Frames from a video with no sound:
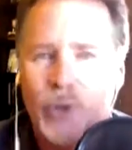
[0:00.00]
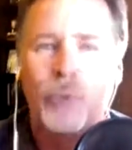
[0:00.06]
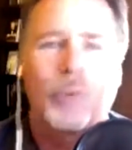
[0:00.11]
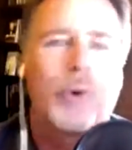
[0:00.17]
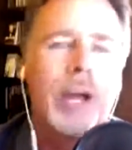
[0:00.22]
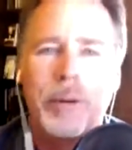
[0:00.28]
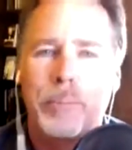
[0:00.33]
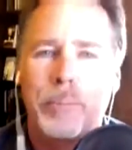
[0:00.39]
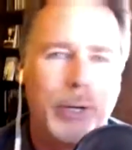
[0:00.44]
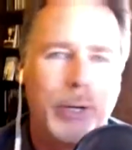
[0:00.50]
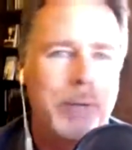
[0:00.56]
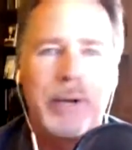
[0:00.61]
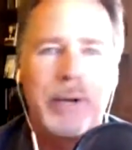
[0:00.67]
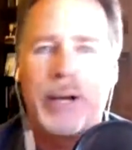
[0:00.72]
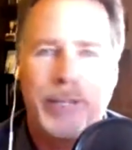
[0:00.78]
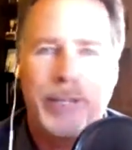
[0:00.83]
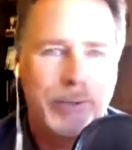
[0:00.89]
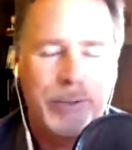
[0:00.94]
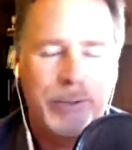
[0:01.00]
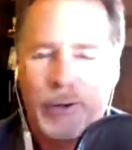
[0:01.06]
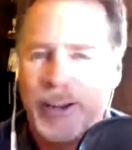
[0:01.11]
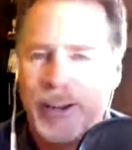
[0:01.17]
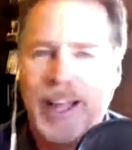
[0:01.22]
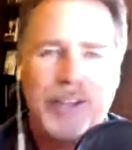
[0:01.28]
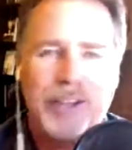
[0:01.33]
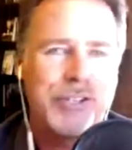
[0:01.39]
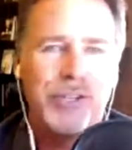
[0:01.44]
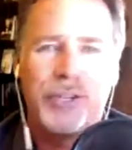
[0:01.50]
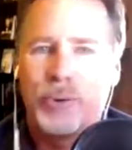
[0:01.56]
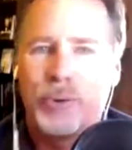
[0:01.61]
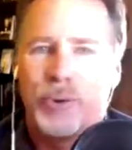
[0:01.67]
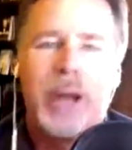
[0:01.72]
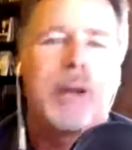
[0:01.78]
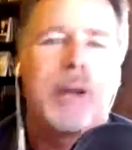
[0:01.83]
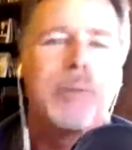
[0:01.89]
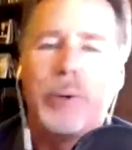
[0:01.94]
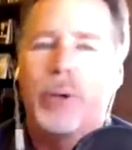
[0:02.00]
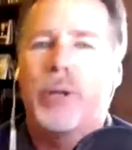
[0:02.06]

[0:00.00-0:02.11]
don't write a book about Kim Kardashian. You write a